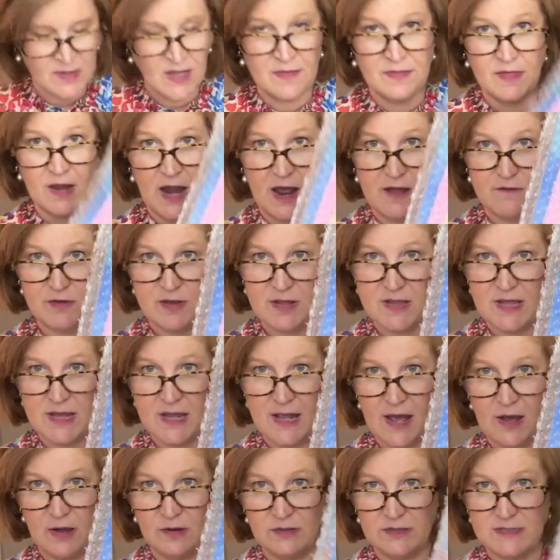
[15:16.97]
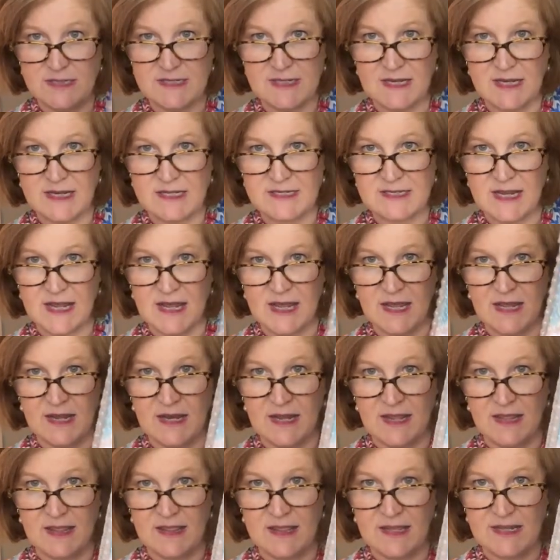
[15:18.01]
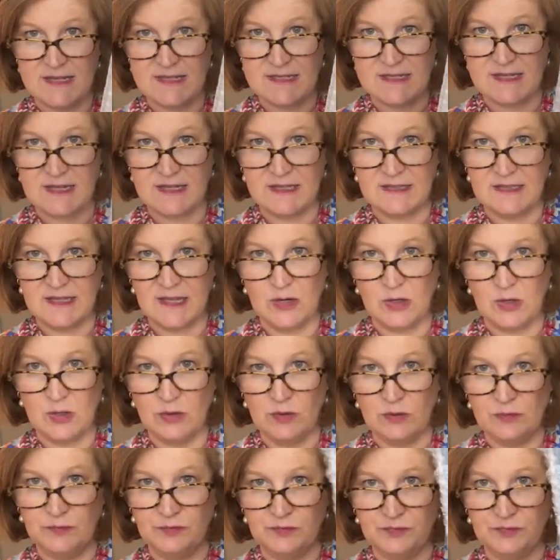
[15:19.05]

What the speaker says: And everything else is in this little